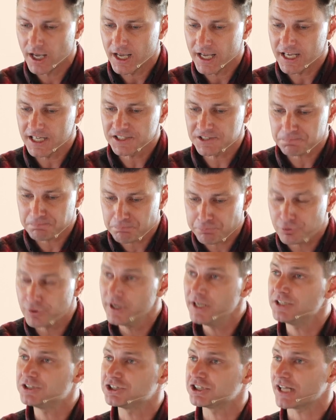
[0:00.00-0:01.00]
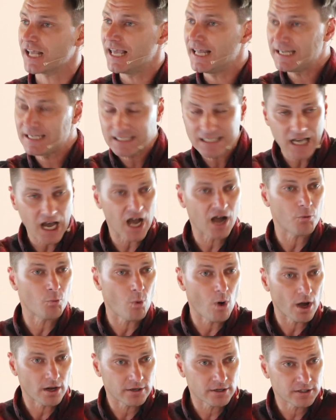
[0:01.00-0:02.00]
is preached and not
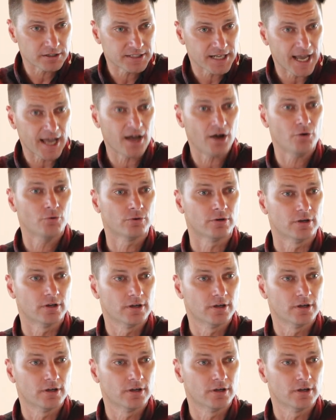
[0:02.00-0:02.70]
watered down.